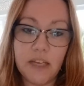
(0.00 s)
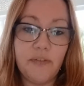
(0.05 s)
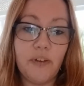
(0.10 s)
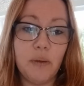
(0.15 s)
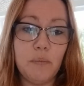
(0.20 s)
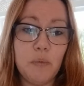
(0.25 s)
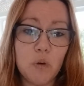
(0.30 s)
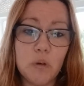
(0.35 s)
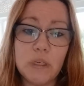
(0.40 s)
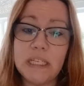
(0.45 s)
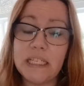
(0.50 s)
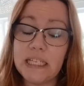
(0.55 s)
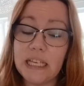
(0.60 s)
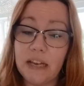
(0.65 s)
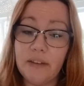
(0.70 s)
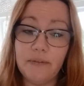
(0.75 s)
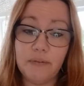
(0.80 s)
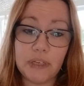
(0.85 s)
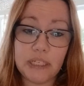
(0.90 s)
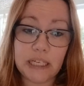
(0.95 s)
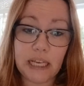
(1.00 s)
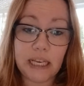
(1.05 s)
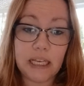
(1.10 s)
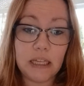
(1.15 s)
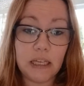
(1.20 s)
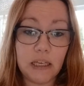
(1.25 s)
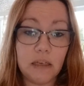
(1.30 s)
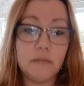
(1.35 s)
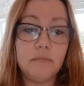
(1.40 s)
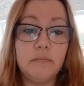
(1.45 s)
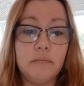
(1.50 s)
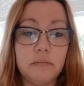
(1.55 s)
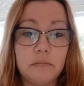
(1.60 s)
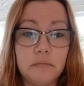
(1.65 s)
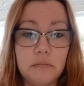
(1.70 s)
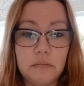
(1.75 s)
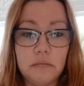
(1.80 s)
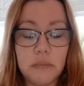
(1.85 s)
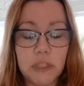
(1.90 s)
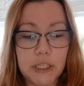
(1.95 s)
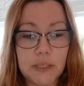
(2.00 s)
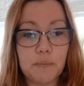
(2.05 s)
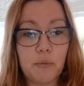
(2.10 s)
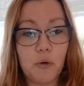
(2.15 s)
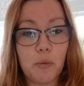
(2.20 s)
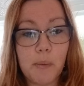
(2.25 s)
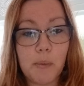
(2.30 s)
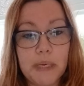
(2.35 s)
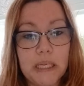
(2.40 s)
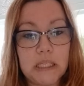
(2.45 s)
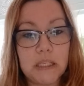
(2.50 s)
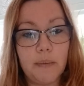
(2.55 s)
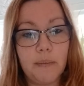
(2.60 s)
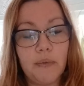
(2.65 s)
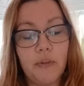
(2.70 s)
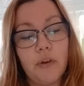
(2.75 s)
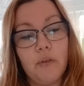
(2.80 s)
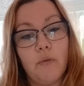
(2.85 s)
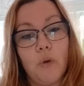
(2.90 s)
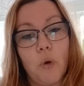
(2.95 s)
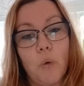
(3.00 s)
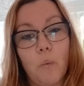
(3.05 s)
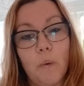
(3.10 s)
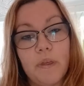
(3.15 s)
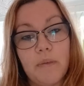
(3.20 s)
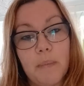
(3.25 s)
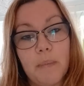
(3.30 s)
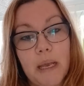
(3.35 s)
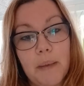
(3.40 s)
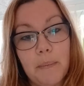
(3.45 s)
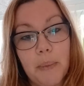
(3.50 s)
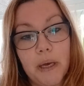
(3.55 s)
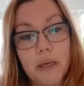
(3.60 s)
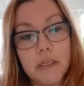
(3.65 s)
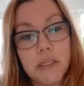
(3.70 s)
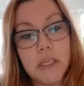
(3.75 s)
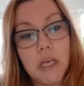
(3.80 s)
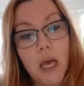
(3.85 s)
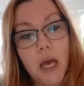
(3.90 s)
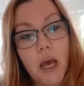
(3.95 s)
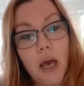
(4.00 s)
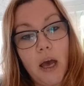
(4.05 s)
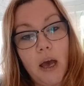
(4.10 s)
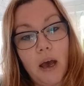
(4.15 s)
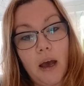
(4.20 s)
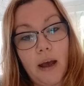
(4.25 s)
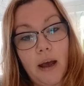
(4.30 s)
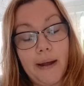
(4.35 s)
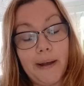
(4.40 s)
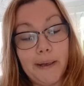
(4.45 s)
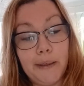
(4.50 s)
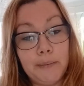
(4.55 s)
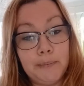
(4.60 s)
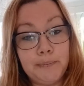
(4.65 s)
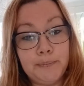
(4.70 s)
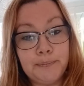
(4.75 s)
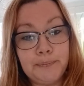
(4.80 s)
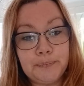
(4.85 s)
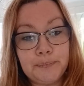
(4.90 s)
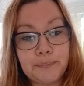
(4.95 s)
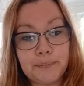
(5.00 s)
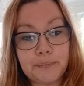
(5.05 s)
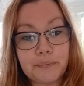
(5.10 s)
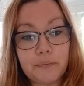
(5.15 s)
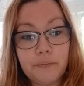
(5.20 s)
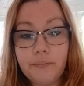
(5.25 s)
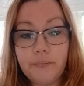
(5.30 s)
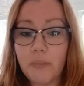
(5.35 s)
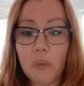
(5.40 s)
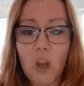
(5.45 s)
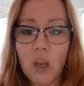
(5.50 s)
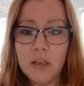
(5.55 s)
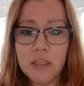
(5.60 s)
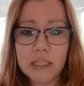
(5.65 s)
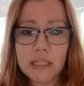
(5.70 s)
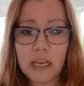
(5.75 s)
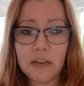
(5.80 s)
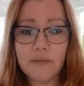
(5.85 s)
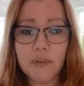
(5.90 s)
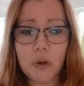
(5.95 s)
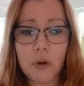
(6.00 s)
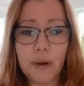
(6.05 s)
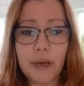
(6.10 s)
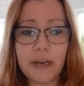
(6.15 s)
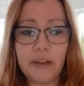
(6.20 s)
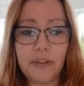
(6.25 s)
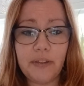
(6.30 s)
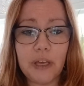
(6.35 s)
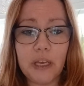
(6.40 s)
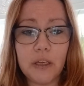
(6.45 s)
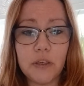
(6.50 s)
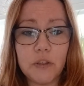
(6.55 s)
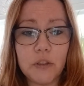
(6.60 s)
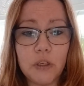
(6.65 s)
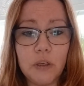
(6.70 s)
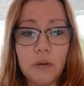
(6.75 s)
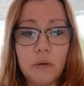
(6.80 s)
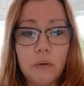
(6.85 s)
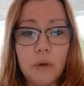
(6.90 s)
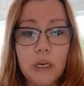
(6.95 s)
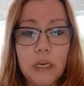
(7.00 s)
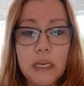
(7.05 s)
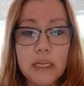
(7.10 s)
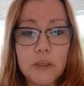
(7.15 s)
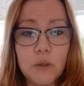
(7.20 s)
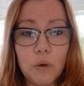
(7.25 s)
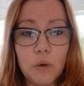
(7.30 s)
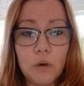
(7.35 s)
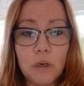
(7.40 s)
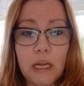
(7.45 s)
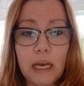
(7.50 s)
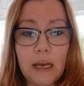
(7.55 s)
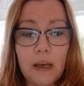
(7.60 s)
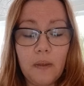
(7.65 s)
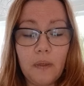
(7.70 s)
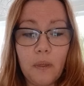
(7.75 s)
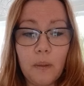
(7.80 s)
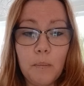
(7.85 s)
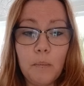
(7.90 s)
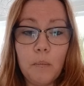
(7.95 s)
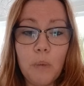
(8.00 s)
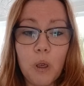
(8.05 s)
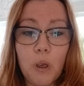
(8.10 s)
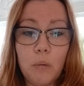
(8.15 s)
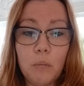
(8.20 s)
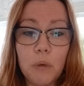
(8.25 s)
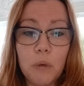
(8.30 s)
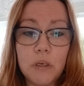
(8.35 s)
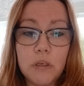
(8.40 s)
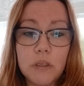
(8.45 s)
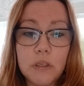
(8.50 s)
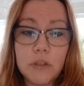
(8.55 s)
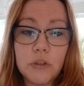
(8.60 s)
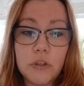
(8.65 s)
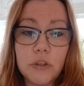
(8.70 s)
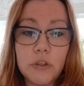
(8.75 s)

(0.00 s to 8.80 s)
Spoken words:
If I'm not knitting every day, then there's probably something wrong with me, but I just haven't got anything to knit on at the moment.